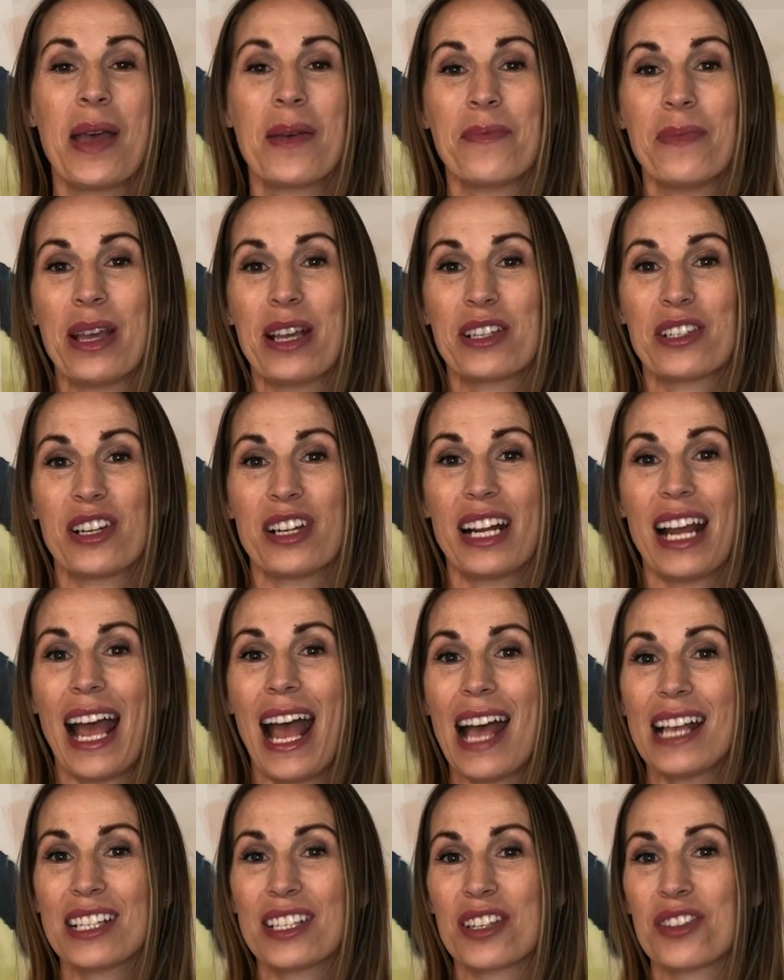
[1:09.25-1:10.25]
Make sure to
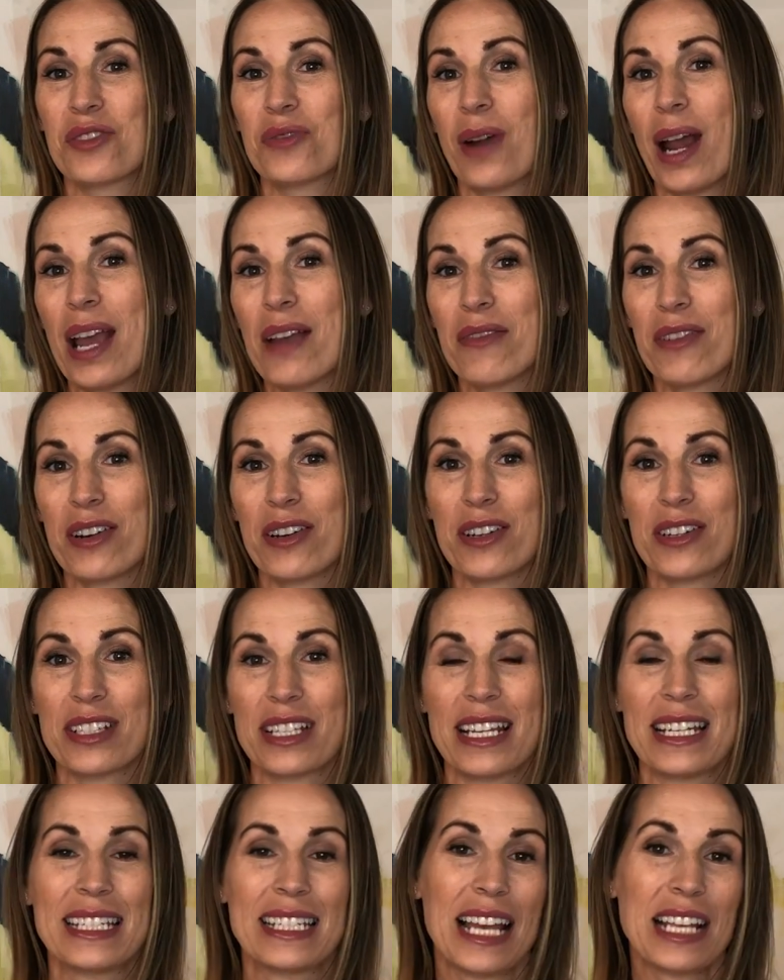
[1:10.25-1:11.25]
ask drivers
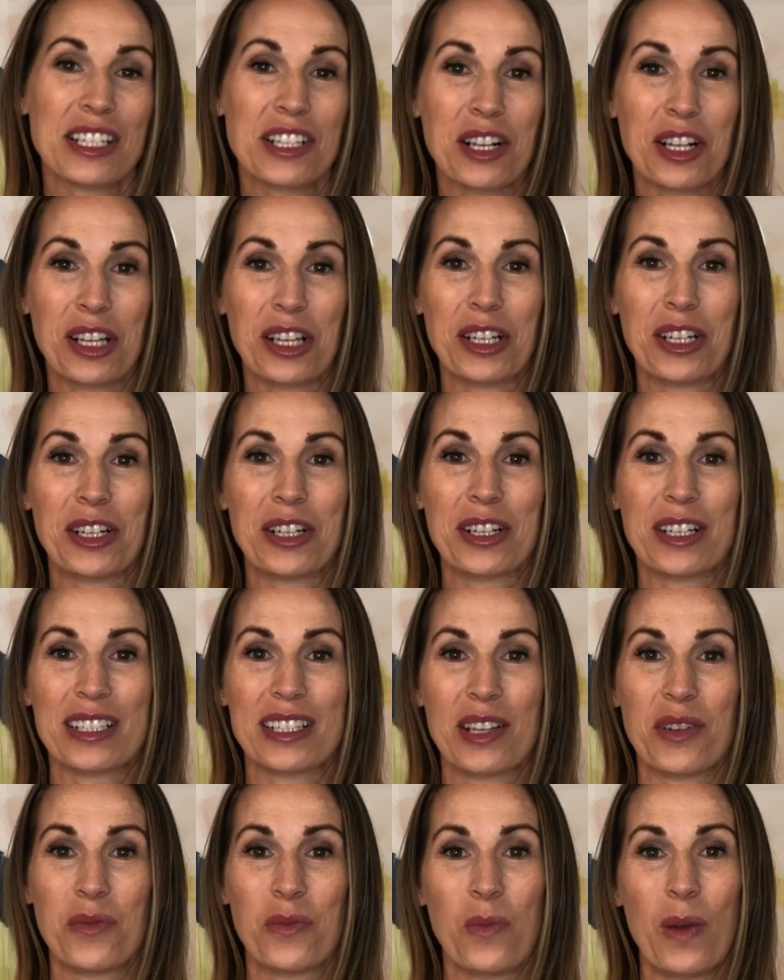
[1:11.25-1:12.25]
and desk clerks
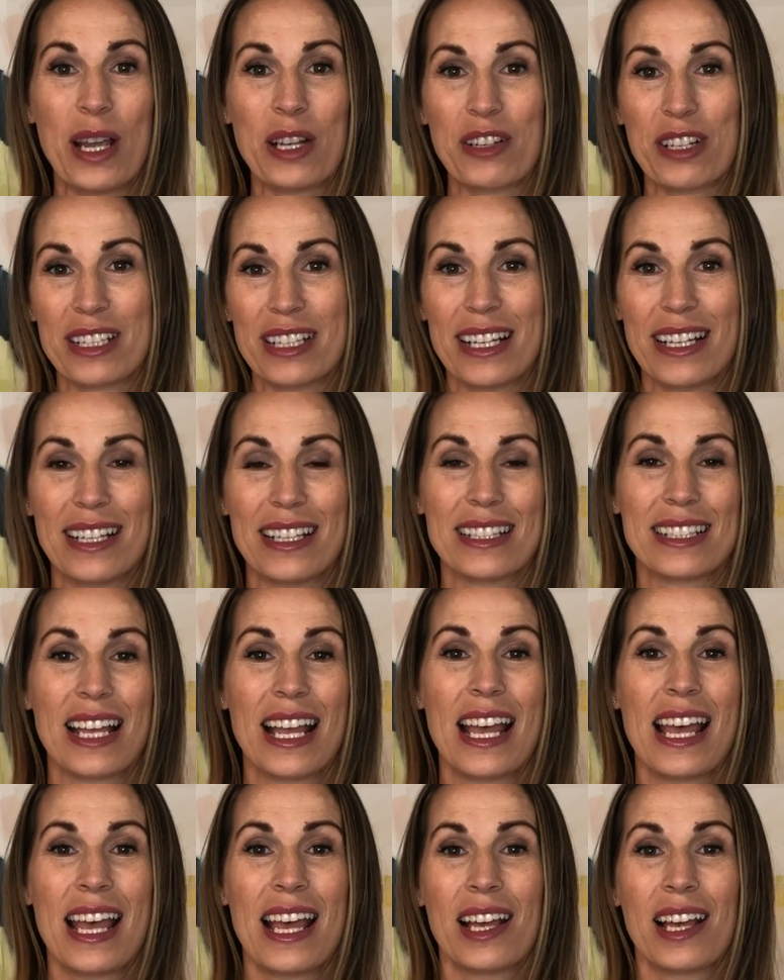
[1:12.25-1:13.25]
and waitresses
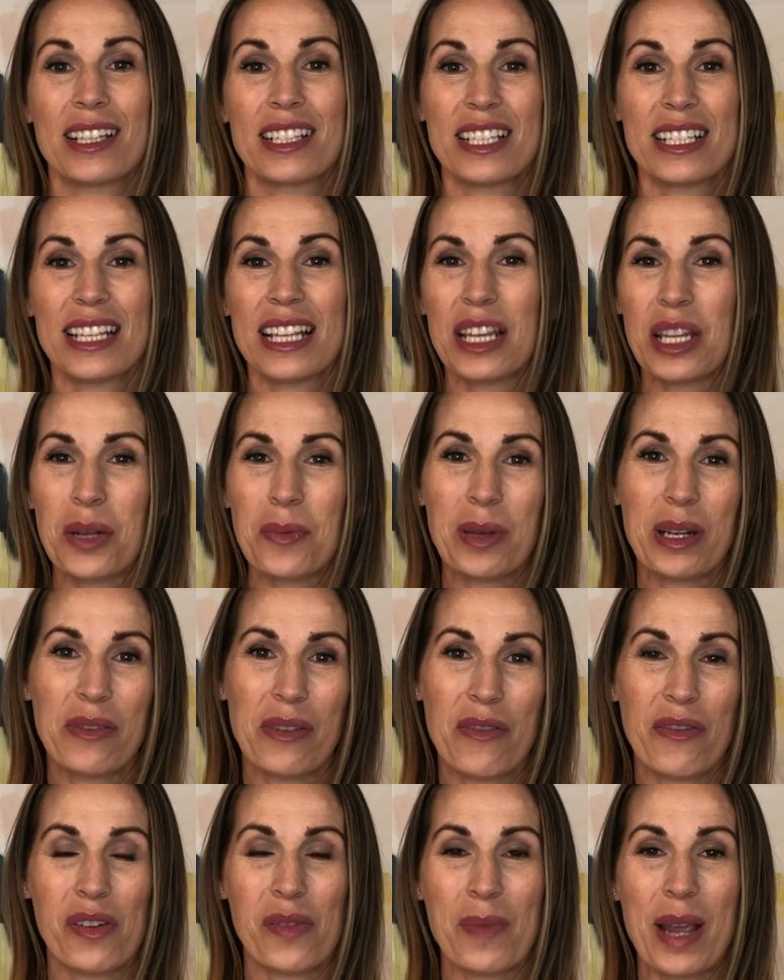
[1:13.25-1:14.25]
just a little bit of
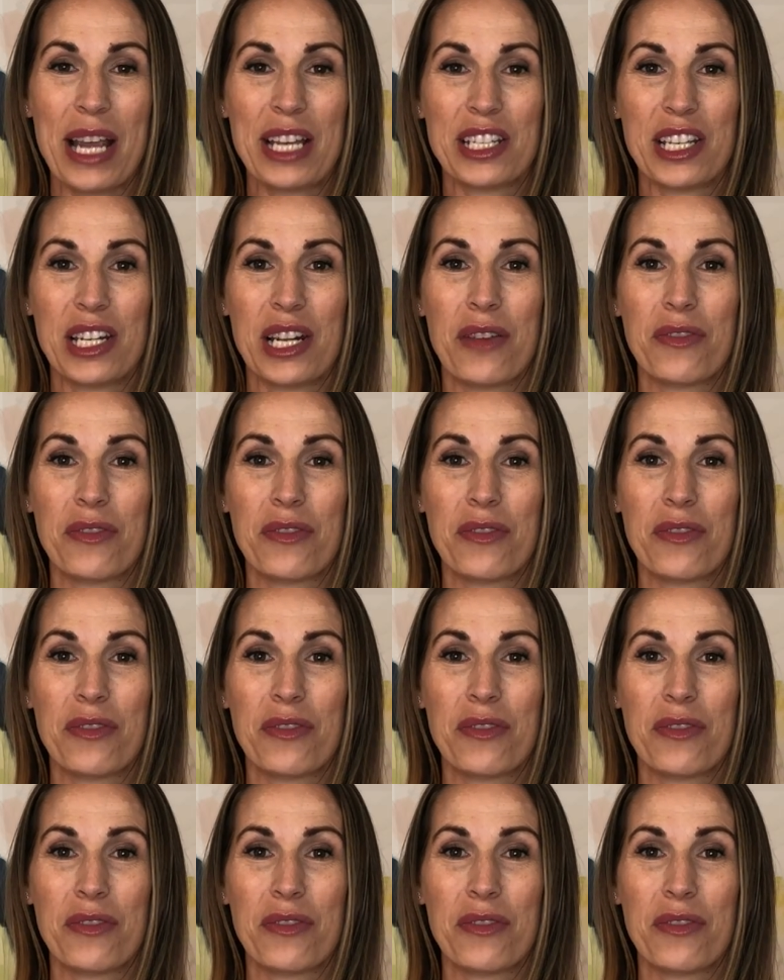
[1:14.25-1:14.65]
information.